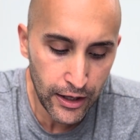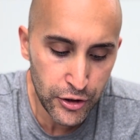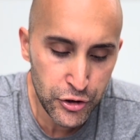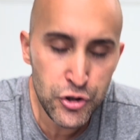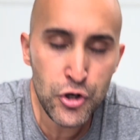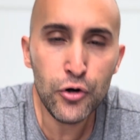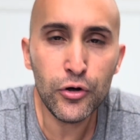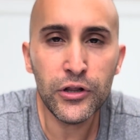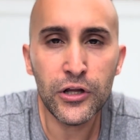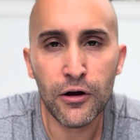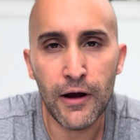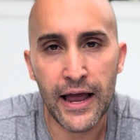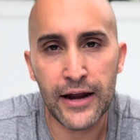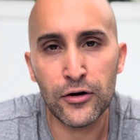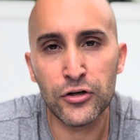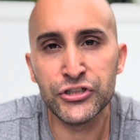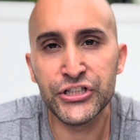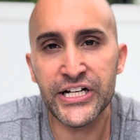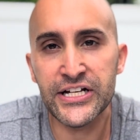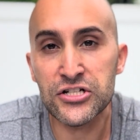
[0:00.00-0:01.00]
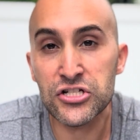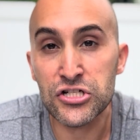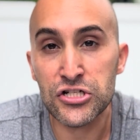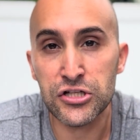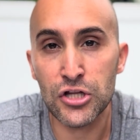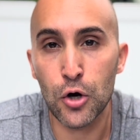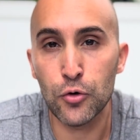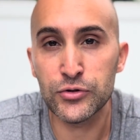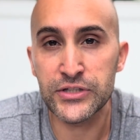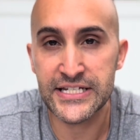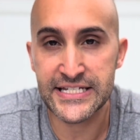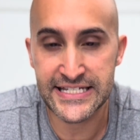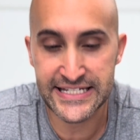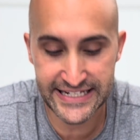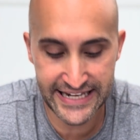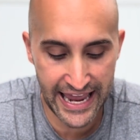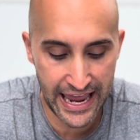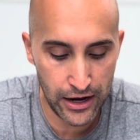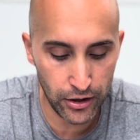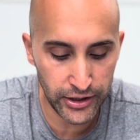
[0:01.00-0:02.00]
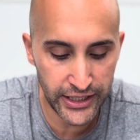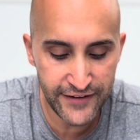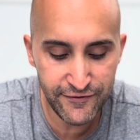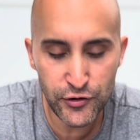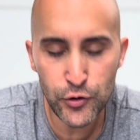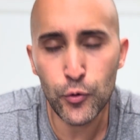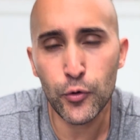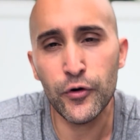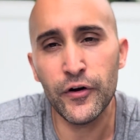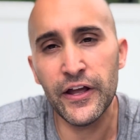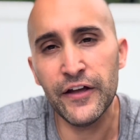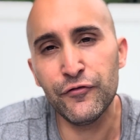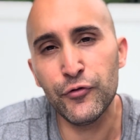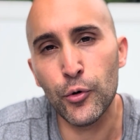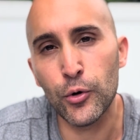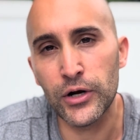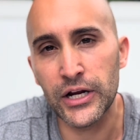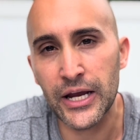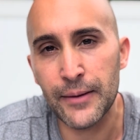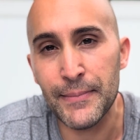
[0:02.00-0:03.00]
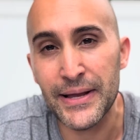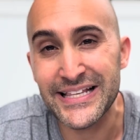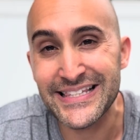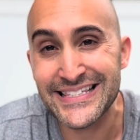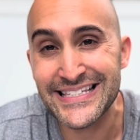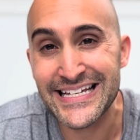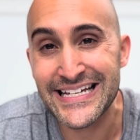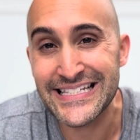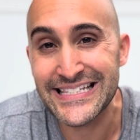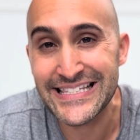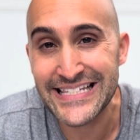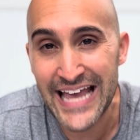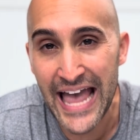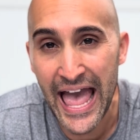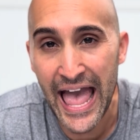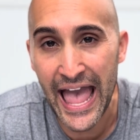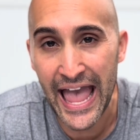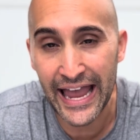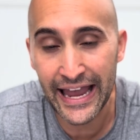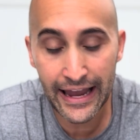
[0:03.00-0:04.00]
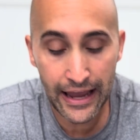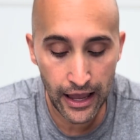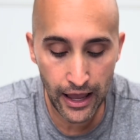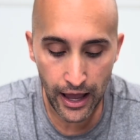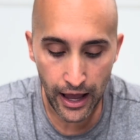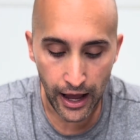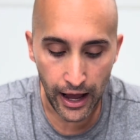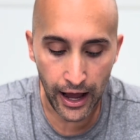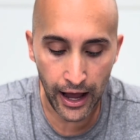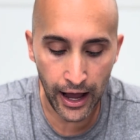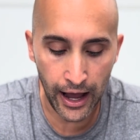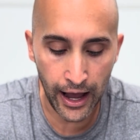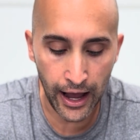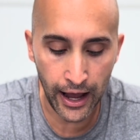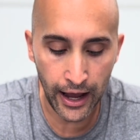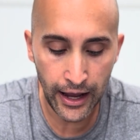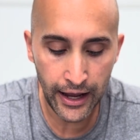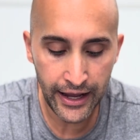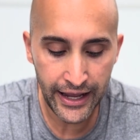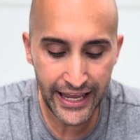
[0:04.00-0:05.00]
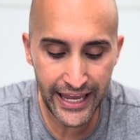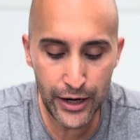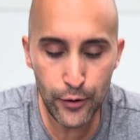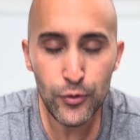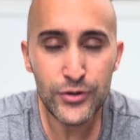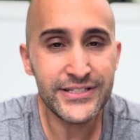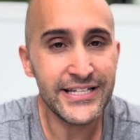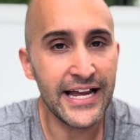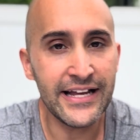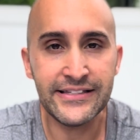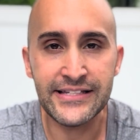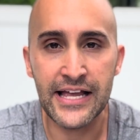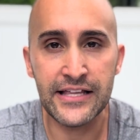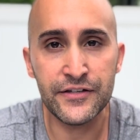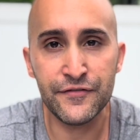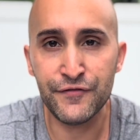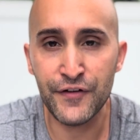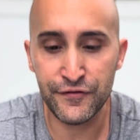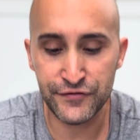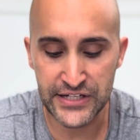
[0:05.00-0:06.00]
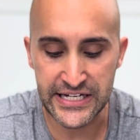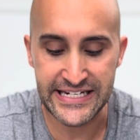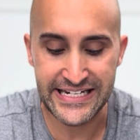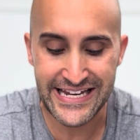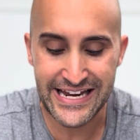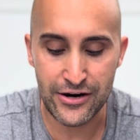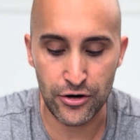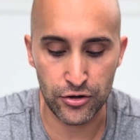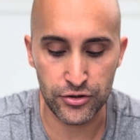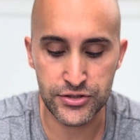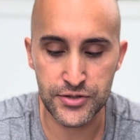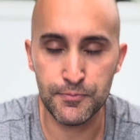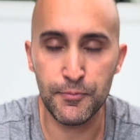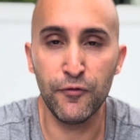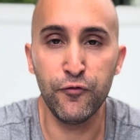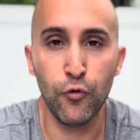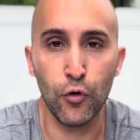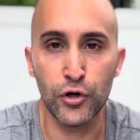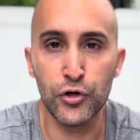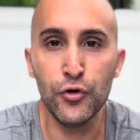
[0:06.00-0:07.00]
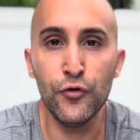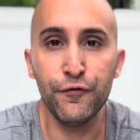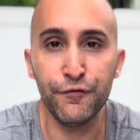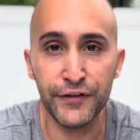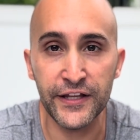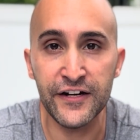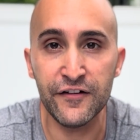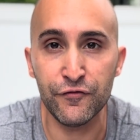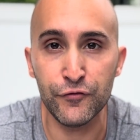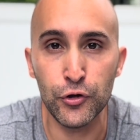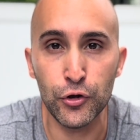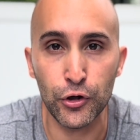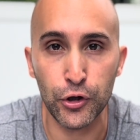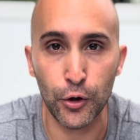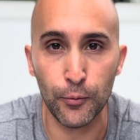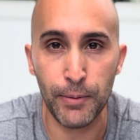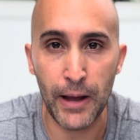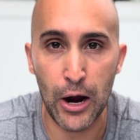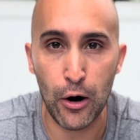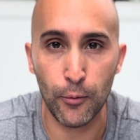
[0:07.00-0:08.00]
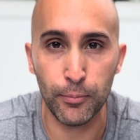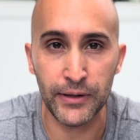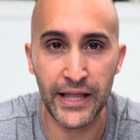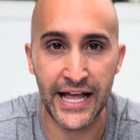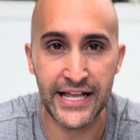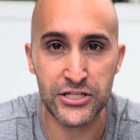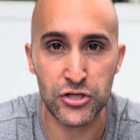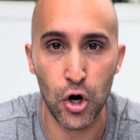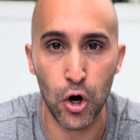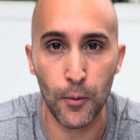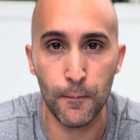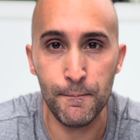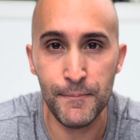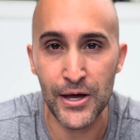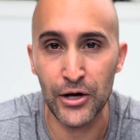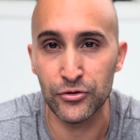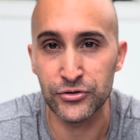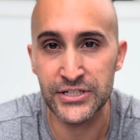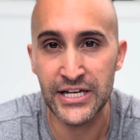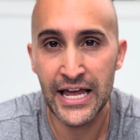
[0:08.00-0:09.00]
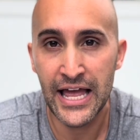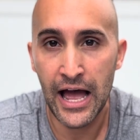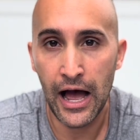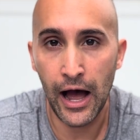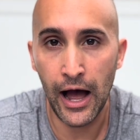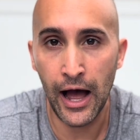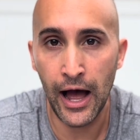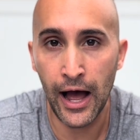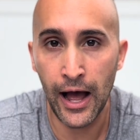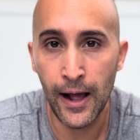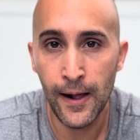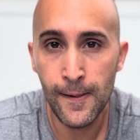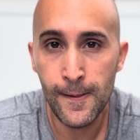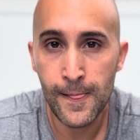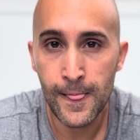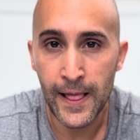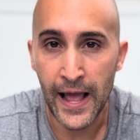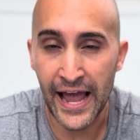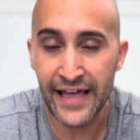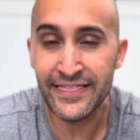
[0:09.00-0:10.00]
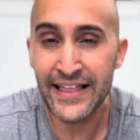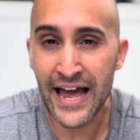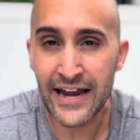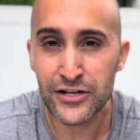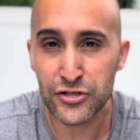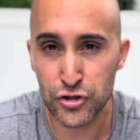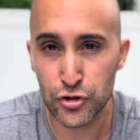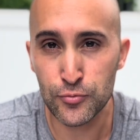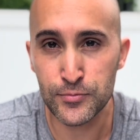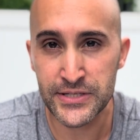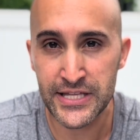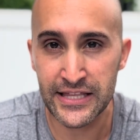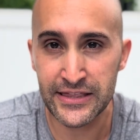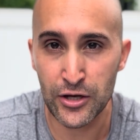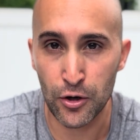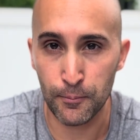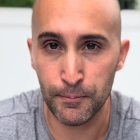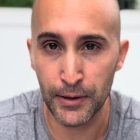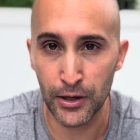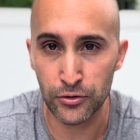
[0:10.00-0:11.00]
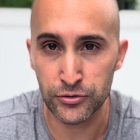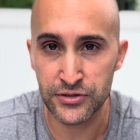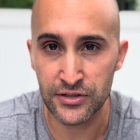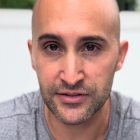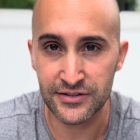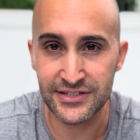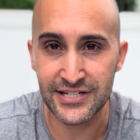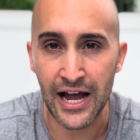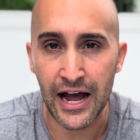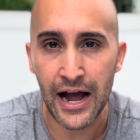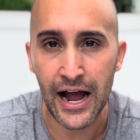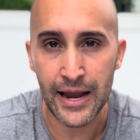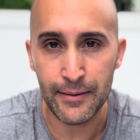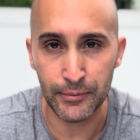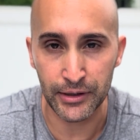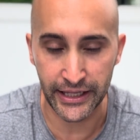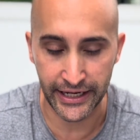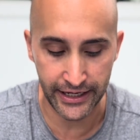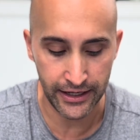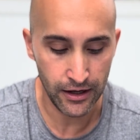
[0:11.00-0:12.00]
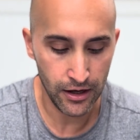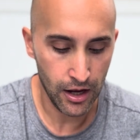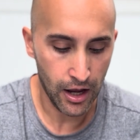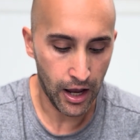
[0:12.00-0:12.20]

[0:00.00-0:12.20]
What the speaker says: nuclear energy is slow to scale. Even if we were to commit today, it would take 10 to 15 years before a new fleet of nuclear power plants are built. And that assumes that they're built timely.